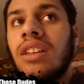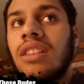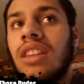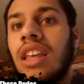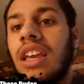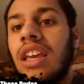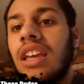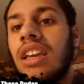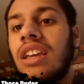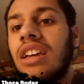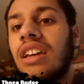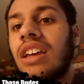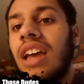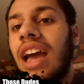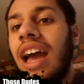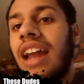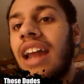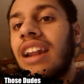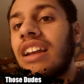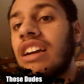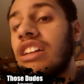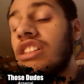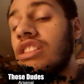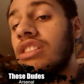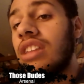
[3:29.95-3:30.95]
They
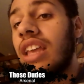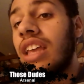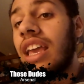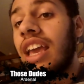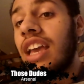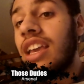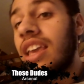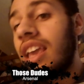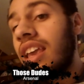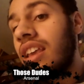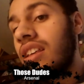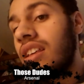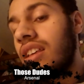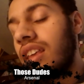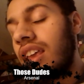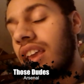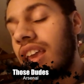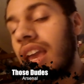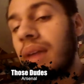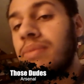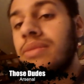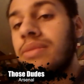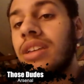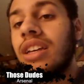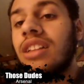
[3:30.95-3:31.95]

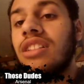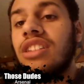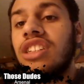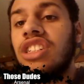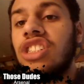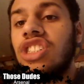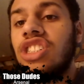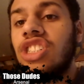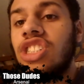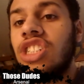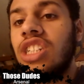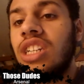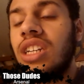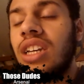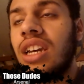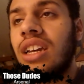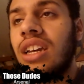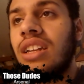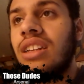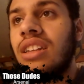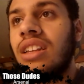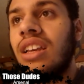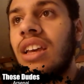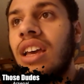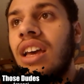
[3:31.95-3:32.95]
kept a clean sheet,
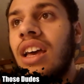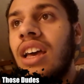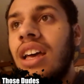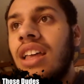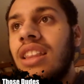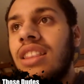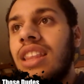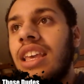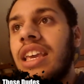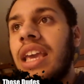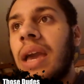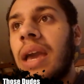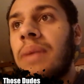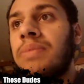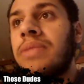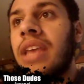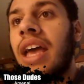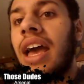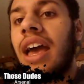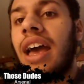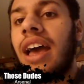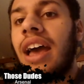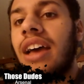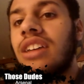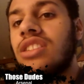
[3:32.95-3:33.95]
and they kept
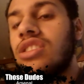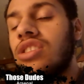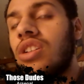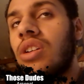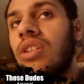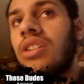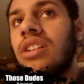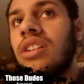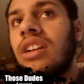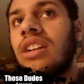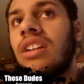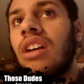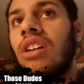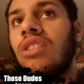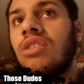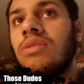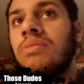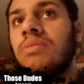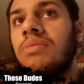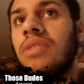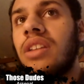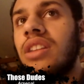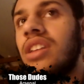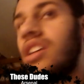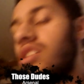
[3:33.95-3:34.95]
Hazard
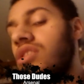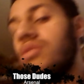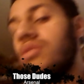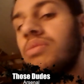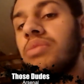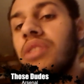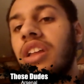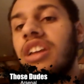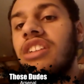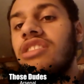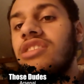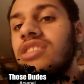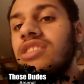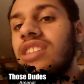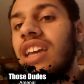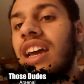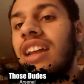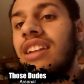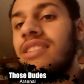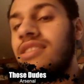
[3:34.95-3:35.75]
and the other players